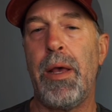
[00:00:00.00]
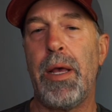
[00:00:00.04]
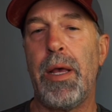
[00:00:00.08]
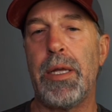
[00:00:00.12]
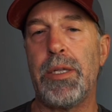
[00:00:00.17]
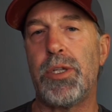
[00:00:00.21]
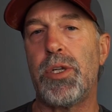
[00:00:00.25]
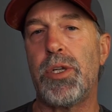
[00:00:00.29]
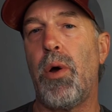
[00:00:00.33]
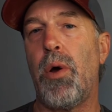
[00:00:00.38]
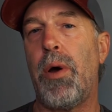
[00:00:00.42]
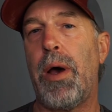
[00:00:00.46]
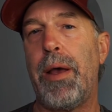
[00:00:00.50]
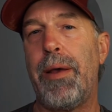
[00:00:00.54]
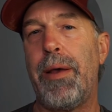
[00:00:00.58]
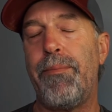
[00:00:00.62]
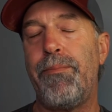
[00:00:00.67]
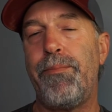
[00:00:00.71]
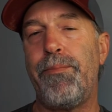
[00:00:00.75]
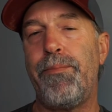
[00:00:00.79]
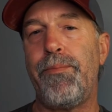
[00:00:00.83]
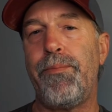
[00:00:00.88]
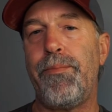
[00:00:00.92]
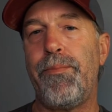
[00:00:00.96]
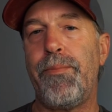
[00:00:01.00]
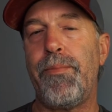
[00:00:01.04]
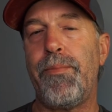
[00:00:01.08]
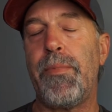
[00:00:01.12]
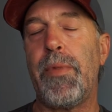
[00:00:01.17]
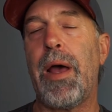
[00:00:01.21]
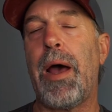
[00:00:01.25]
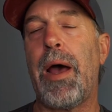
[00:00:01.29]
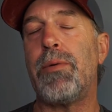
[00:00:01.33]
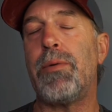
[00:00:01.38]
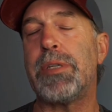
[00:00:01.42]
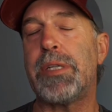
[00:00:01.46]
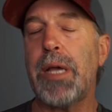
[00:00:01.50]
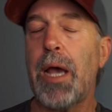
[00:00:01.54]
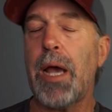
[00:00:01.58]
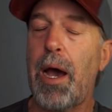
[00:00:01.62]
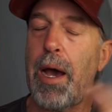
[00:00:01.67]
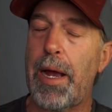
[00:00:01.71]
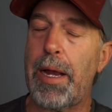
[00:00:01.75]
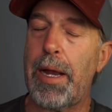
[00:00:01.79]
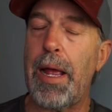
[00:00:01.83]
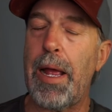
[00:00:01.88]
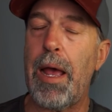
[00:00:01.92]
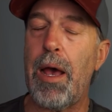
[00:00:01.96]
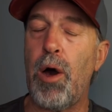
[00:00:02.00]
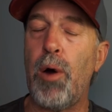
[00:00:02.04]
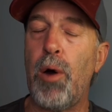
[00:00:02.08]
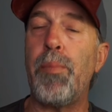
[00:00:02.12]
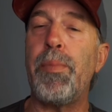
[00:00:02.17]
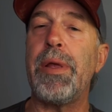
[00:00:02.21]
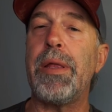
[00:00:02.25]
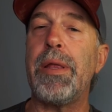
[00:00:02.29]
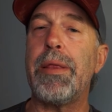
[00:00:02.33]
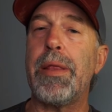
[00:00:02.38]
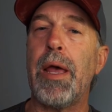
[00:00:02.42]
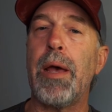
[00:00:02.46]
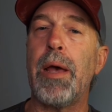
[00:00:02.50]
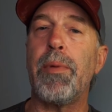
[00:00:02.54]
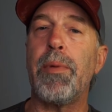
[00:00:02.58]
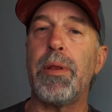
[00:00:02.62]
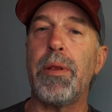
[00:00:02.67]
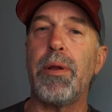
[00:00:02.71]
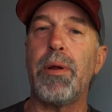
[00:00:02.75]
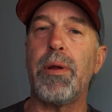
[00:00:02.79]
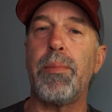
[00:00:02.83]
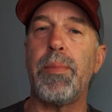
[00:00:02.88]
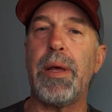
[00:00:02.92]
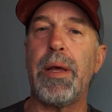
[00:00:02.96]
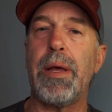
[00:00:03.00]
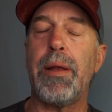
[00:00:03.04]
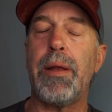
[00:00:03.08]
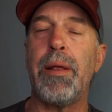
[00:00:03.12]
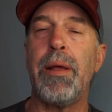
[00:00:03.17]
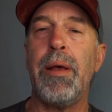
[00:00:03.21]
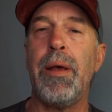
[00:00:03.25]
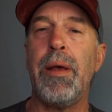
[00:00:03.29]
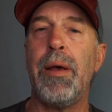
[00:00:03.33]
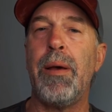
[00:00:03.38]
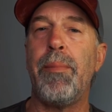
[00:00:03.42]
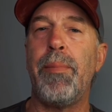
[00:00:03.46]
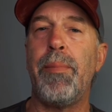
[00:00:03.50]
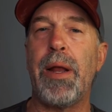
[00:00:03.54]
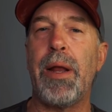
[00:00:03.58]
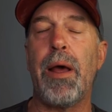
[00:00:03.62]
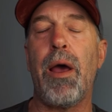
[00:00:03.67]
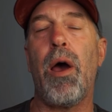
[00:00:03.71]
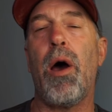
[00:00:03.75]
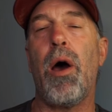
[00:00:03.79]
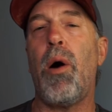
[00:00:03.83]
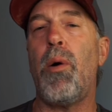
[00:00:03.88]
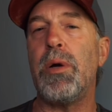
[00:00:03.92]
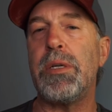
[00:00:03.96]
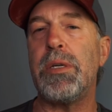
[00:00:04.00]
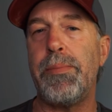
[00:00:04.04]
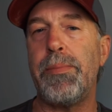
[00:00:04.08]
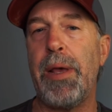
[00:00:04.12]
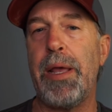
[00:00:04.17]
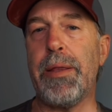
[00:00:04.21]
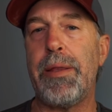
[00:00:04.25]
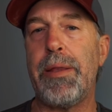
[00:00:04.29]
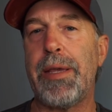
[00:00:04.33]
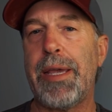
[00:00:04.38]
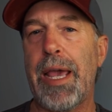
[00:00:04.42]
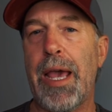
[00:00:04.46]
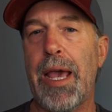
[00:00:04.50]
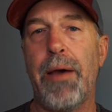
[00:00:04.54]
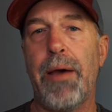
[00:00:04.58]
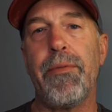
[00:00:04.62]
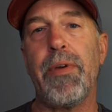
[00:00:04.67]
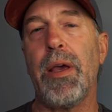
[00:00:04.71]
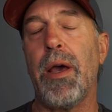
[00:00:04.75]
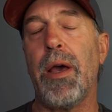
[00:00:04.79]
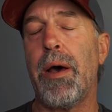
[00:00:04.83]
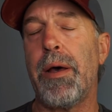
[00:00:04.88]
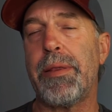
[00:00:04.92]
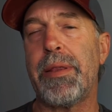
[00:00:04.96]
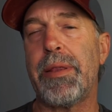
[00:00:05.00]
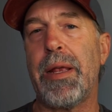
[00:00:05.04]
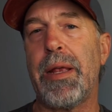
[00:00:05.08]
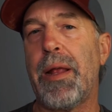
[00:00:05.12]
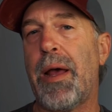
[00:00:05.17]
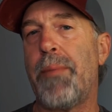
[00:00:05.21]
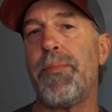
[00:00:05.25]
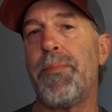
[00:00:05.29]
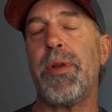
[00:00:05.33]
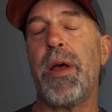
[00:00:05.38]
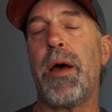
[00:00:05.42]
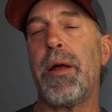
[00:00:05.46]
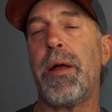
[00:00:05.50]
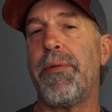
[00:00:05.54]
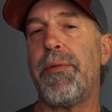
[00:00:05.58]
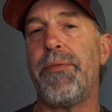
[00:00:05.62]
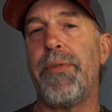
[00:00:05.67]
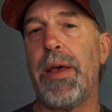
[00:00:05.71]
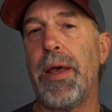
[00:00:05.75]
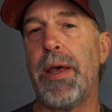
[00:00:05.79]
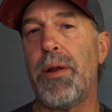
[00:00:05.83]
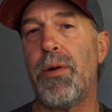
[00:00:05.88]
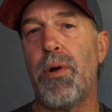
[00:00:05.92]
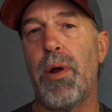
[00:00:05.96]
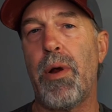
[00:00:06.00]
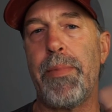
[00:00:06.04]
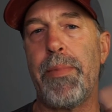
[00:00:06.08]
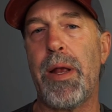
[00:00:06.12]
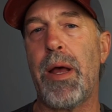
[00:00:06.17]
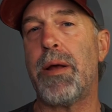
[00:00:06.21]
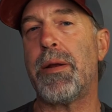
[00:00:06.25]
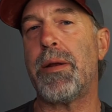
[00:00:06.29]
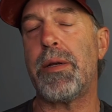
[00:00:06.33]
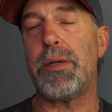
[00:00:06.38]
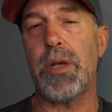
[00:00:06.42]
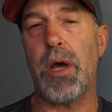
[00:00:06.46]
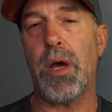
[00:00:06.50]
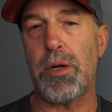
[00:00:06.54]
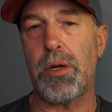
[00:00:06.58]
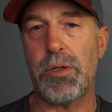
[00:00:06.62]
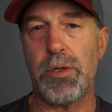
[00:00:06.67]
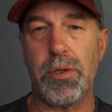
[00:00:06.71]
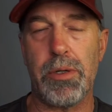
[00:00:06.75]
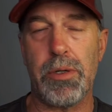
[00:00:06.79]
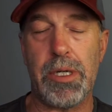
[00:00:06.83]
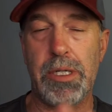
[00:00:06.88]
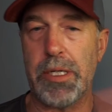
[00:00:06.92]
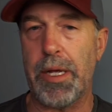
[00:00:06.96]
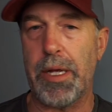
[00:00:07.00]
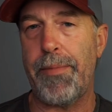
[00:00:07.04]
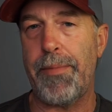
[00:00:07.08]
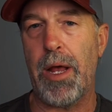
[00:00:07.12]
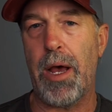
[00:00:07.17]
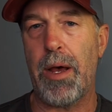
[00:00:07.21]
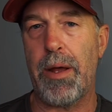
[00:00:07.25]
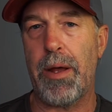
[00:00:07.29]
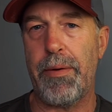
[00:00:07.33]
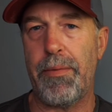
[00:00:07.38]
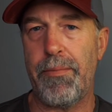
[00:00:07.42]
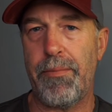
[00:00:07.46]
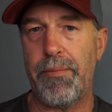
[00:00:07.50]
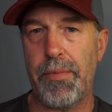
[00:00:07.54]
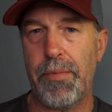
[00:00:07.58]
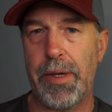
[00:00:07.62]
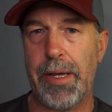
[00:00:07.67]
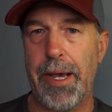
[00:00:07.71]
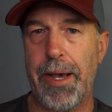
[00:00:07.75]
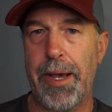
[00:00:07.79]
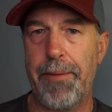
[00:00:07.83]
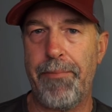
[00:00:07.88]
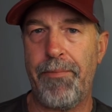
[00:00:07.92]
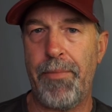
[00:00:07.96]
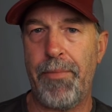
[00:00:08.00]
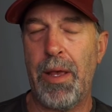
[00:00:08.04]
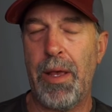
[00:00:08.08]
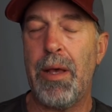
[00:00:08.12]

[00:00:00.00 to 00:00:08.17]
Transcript: And so I was kind of helping them a little bit, but I always made the caveat that I'm not a vet or I'm not a doctor, because I'm not, okay?